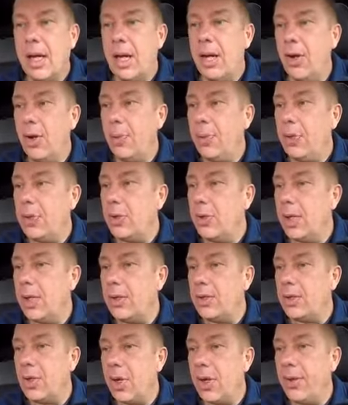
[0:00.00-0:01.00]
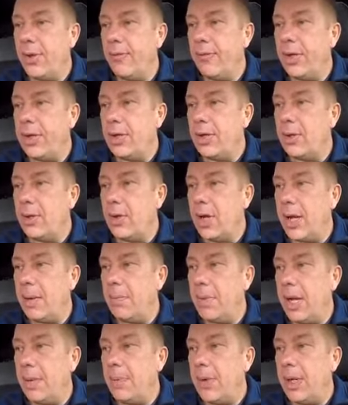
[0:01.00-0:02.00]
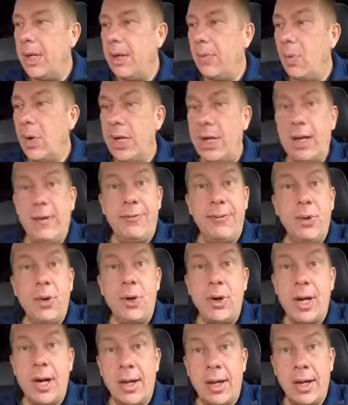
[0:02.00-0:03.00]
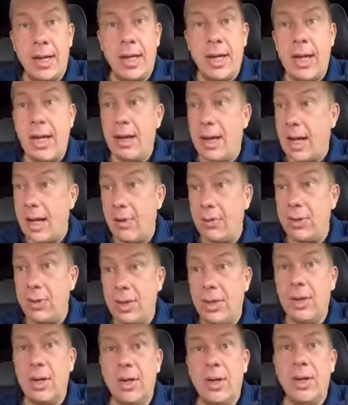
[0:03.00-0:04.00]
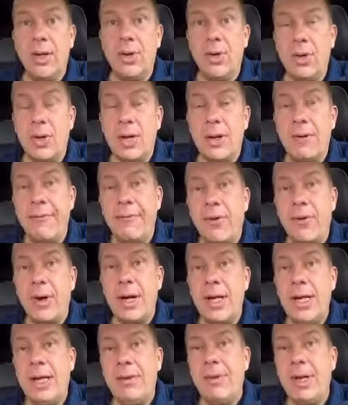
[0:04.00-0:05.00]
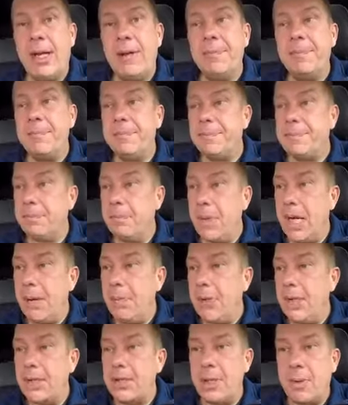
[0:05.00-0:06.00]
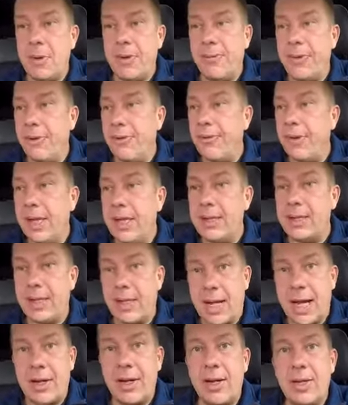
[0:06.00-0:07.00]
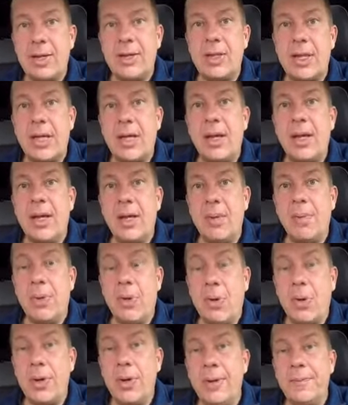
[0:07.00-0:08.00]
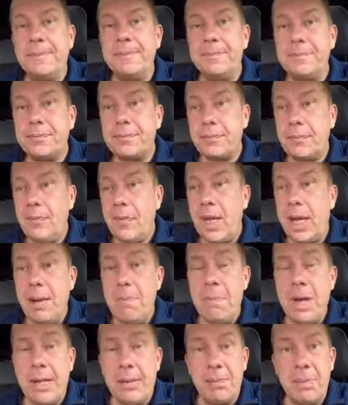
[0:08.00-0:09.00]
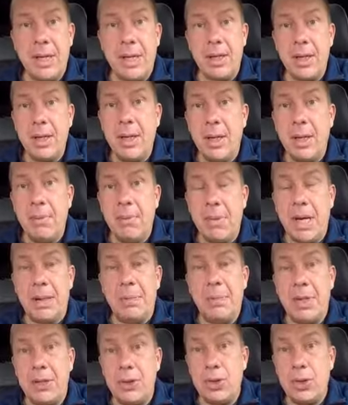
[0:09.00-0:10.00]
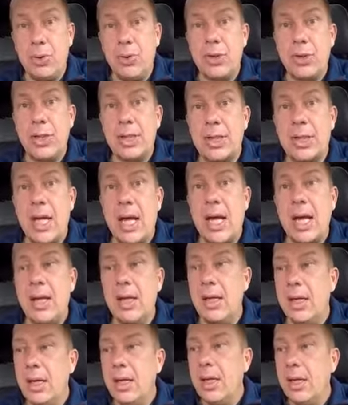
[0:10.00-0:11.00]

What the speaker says: I hope you enjoyed the video, and maybe if you're out looking for an EV, maybe some of the things that I consider important and made me choose this car